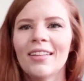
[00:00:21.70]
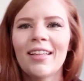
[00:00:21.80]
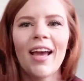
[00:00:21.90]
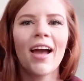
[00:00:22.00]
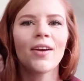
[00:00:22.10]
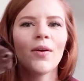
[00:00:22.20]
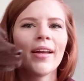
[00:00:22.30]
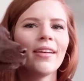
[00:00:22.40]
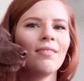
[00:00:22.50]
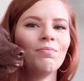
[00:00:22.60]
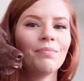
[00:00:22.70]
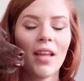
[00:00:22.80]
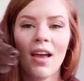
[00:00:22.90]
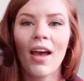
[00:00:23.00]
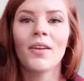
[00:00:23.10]
Say hi, Quinn.
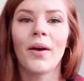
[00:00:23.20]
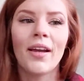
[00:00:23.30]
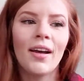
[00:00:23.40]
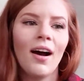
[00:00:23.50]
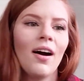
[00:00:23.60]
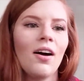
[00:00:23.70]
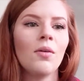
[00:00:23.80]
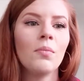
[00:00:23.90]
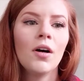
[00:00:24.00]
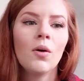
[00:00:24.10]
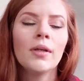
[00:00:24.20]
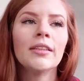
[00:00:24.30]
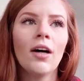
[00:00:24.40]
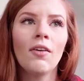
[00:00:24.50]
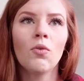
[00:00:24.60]
Anyway, we
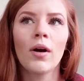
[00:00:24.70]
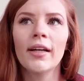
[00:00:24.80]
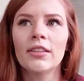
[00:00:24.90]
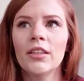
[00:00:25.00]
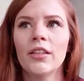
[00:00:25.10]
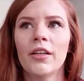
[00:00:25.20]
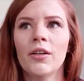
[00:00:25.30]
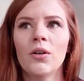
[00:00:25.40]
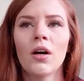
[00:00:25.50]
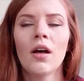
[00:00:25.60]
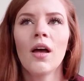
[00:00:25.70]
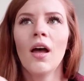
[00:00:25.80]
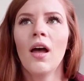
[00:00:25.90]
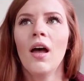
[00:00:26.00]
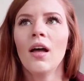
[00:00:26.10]
still have work to do.
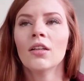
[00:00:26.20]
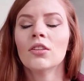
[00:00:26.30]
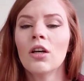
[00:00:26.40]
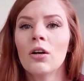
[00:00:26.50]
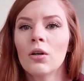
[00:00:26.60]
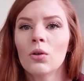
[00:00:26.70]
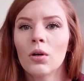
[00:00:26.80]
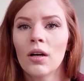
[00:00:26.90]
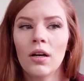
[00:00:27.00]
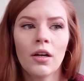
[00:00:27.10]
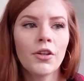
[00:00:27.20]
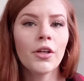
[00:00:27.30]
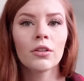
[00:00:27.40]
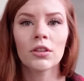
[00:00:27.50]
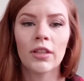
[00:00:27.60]
So
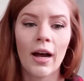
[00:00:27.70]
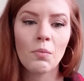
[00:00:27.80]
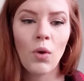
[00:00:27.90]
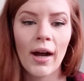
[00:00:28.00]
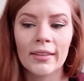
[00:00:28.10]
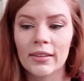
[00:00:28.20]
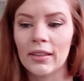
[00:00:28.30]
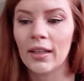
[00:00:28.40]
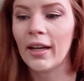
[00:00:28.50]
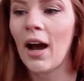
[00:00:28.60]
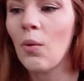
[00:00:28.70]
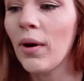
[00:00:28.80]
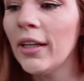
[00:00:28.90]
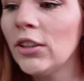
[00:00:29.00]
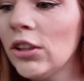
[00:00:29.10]
use your time wisely. Like, I
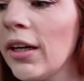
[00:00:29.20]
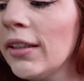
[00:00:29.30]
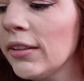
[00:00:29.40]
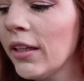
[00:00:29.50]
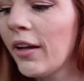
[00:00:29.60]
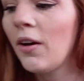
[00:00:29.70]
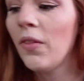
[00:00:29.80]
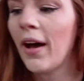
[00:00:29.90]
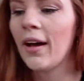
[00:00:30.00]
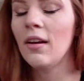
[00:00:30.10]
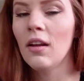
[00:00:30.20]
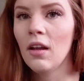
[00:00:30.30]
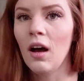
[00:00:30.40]
wanted you guys to know that